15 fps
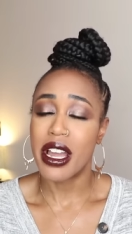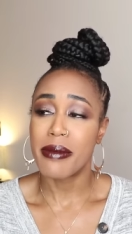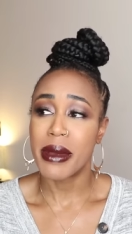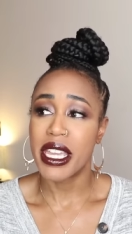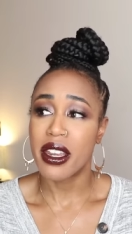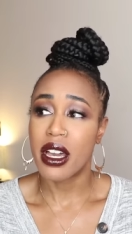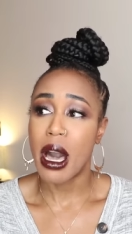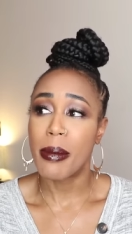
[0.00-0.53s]
I
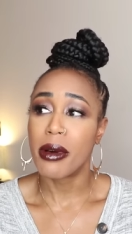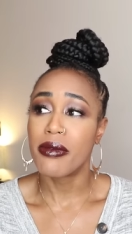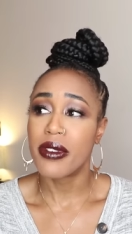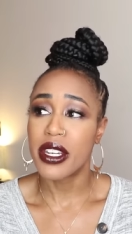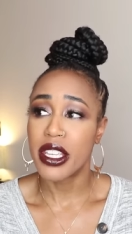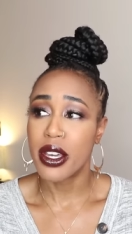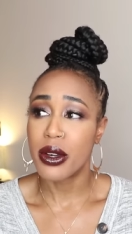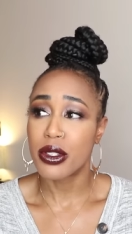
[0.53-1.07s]
made a couple
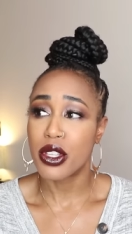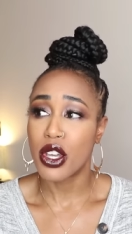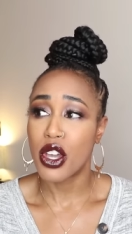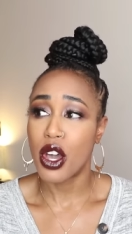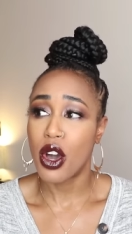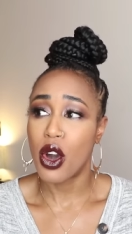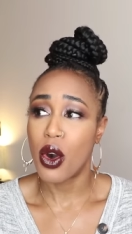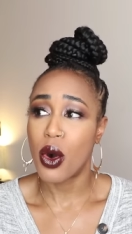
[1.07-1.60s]
videos
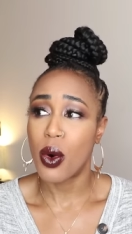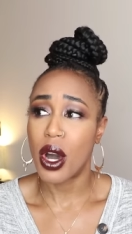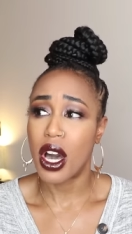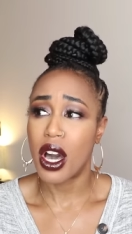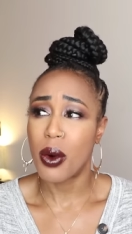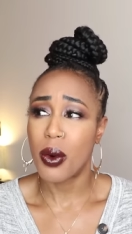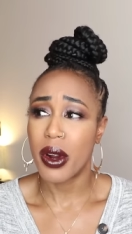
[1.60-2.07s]
ago uh,